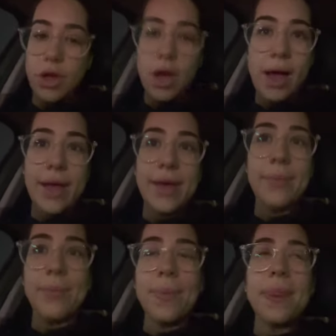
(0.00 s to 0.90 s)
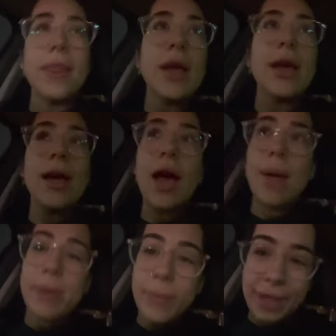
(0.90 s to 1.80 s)
I am a
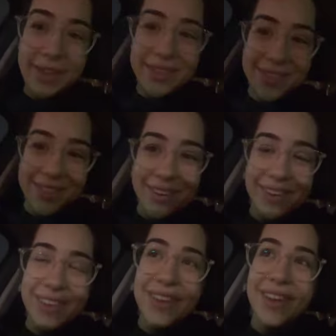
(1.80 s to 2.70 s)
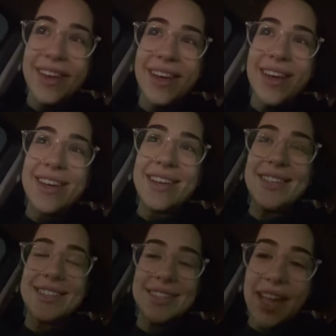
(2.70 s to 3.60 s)
bit pissed. It
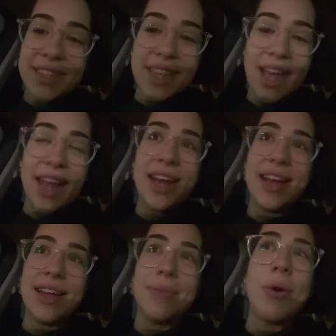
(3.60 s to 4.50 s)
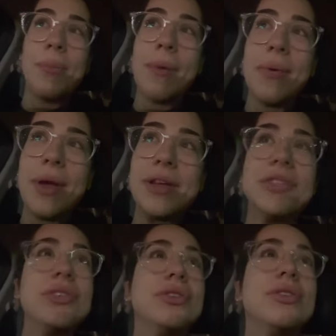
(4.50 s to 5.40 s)
is 10 to 8 and I'm on my way
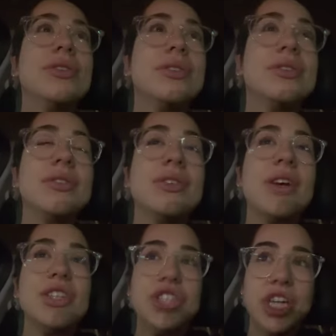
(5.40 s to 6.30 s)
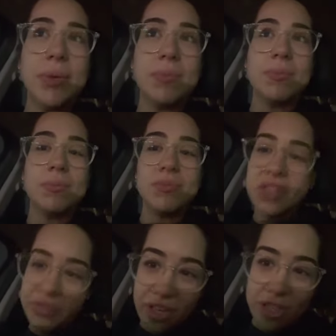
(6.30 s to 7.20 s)
to the gym
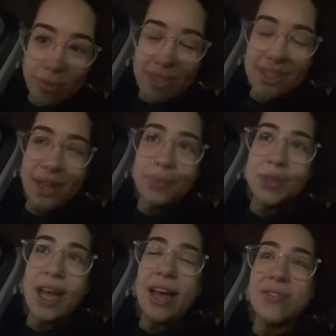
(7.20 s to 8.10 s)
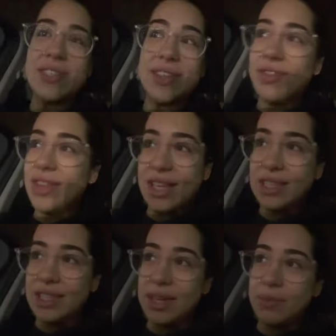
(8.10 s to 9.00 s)
to finish my steps. I have
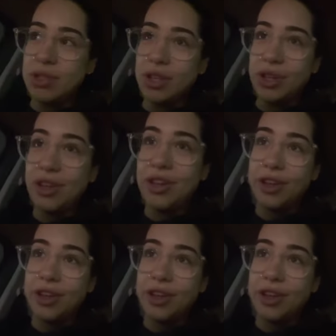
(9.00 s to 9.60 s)
7,000 steps to do,